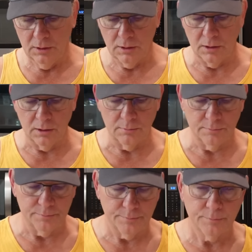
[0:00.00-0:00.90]
So
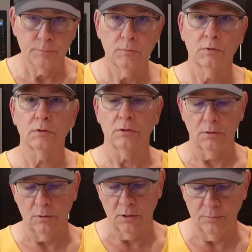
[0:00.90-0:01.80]

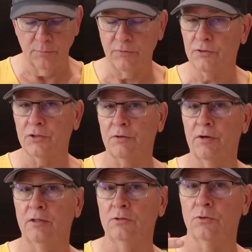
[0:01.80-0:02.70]
if you stick
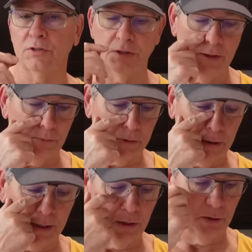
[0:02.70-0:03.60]
around towards the end, we'll
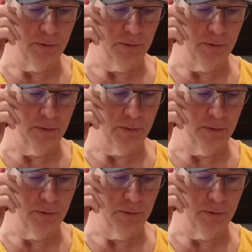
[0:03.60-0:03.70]
talk a little